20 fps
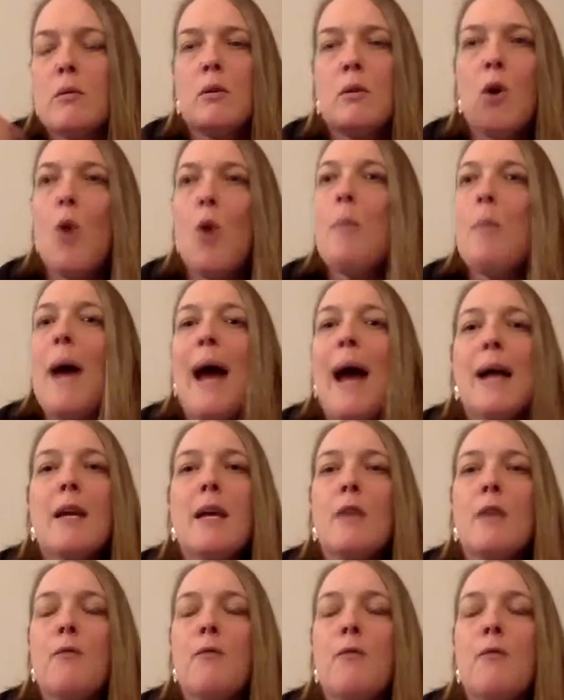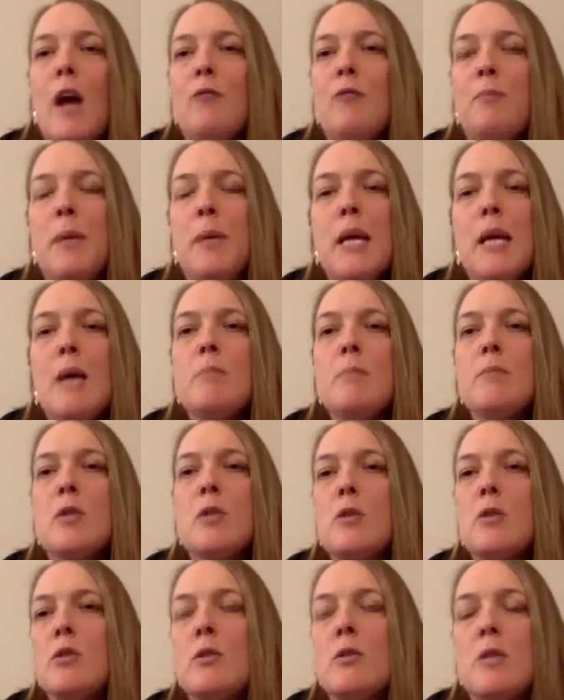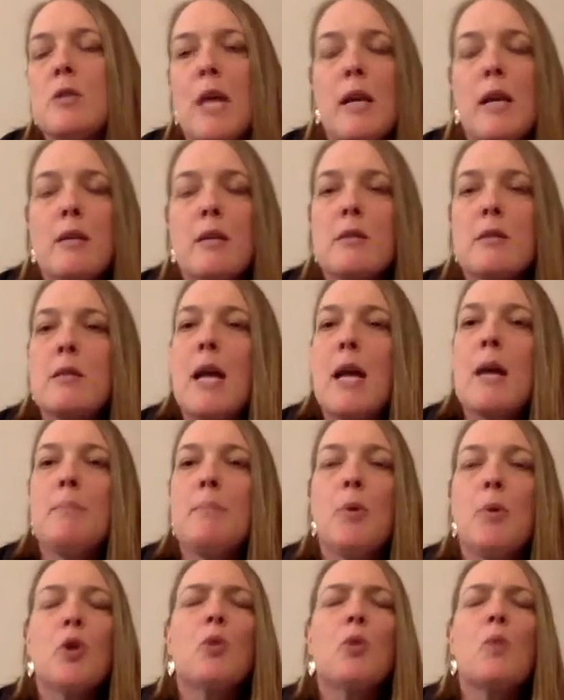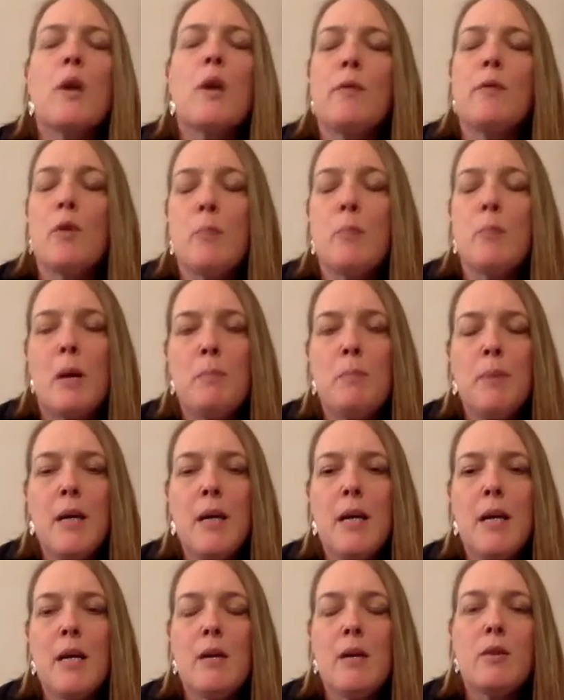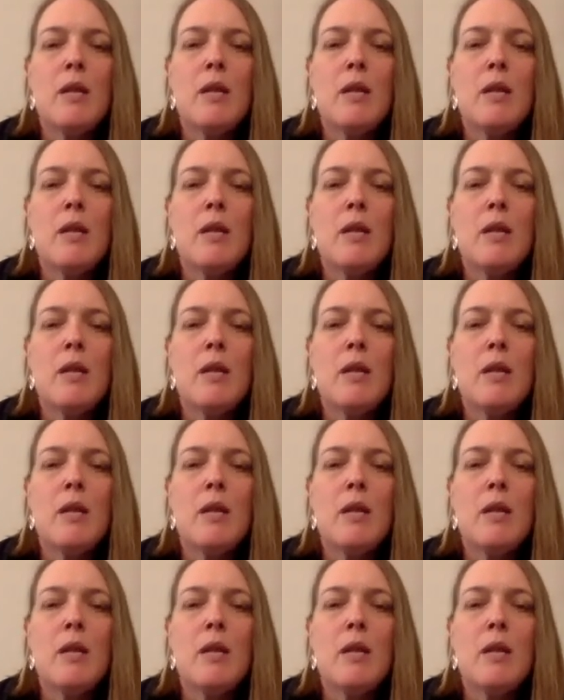go back at 5 p.m. to take a sample or whatever it might be,